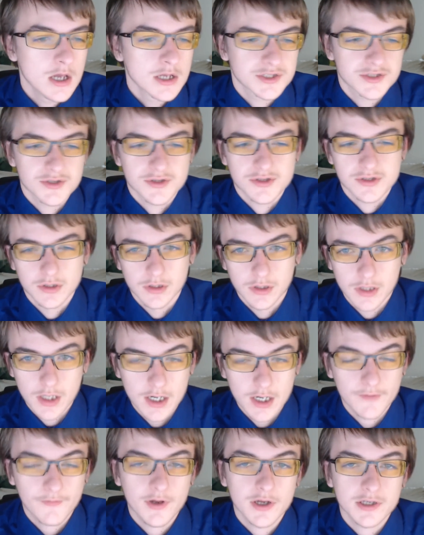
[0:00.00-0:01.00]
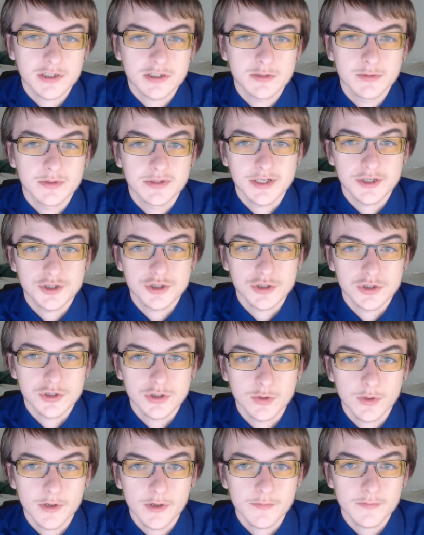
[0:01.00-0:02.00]
So there's a lot of customization
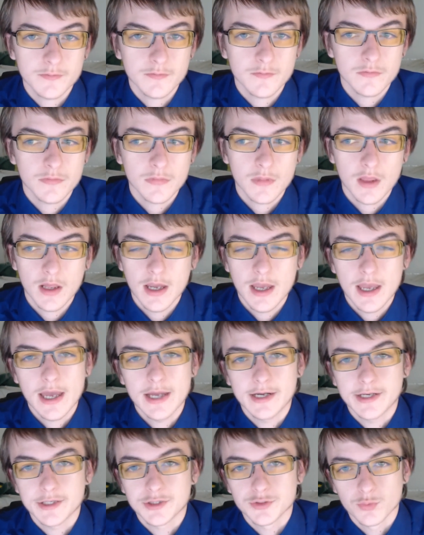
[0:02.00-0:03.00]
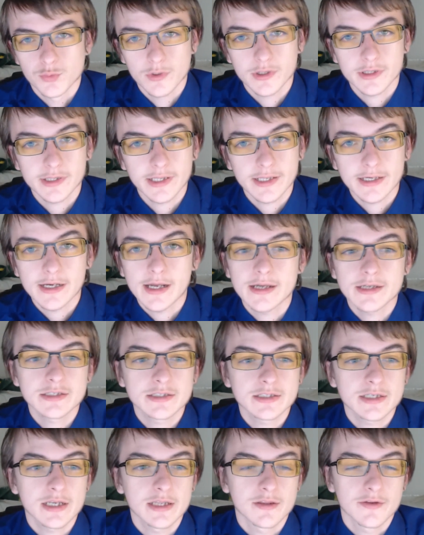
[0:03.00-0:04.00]
to it, and it's really
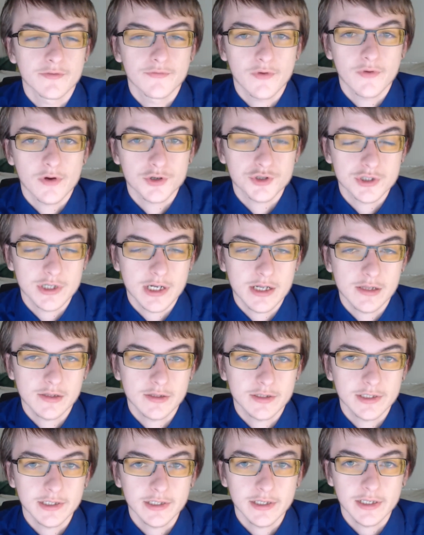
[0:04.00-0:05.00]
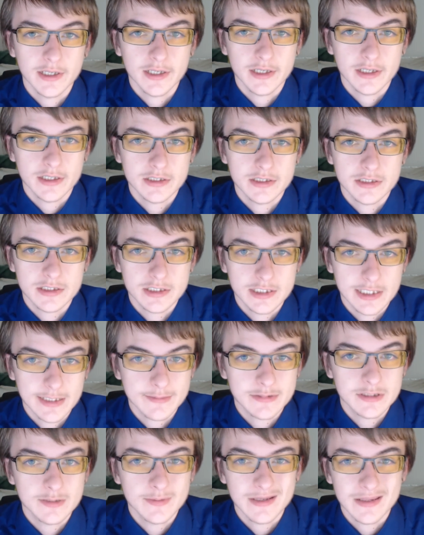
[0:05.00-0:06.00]
nice. And the functionality, it
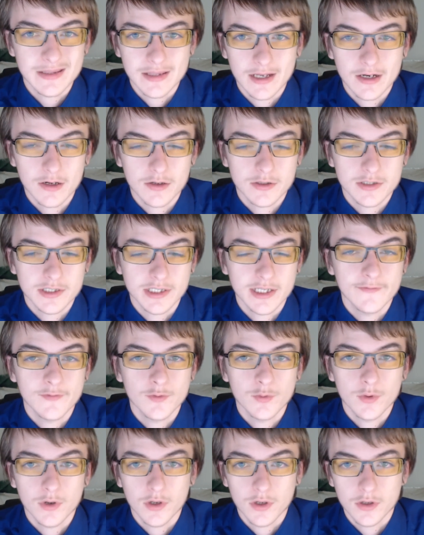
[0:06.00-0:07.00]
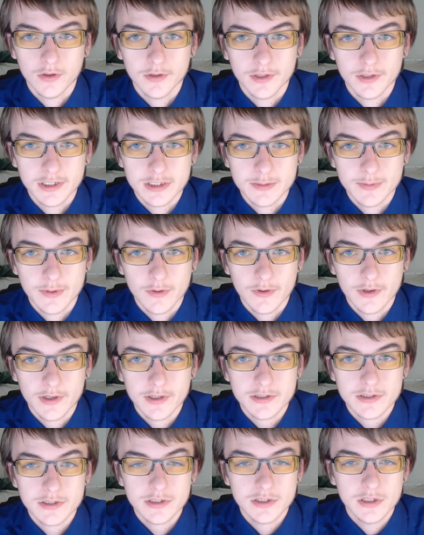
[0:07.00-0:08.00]
seems to be there to give you a good
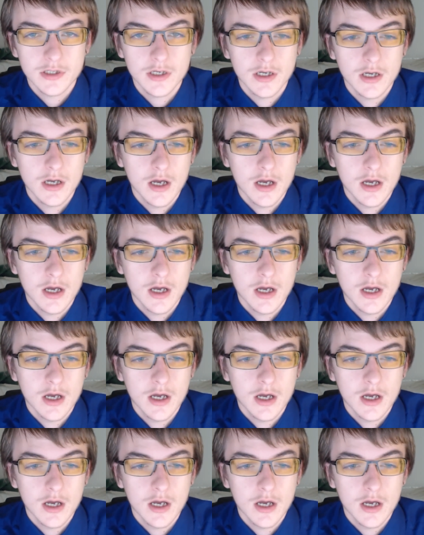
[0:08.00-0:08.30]
experience.